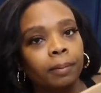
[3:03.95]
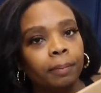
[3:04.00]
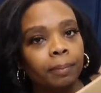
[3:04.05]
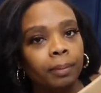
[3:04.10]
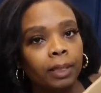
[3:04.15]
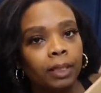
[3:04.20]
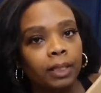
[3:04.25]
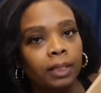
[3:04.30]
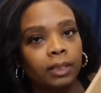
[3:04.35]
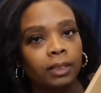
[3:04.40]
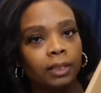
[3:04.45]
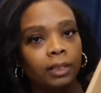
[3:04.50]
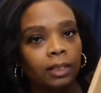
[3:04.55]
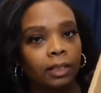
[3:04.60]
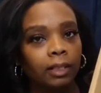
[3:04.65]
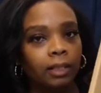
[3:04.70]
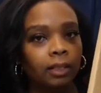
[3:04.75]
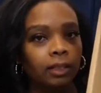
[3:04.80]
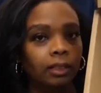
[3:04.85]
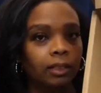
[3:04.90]
but
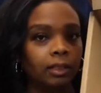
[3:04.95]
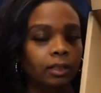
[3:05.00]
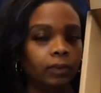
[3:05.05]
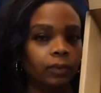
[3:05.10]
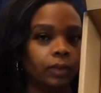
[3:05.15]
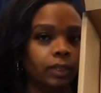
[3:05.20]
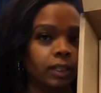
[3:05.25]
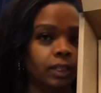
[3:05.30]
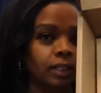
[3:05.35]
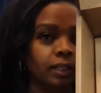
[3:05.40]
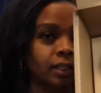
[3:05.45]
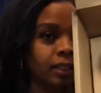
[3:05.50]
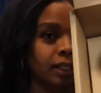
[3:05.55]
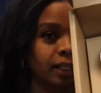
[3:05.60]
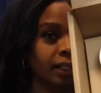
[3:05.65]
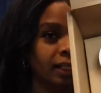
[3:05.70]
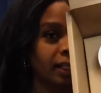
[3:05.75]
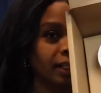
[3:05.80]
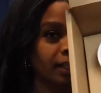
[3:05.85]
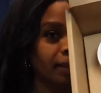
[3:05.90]
this is what they look
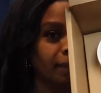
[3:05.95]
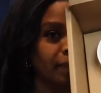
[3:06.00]
like in the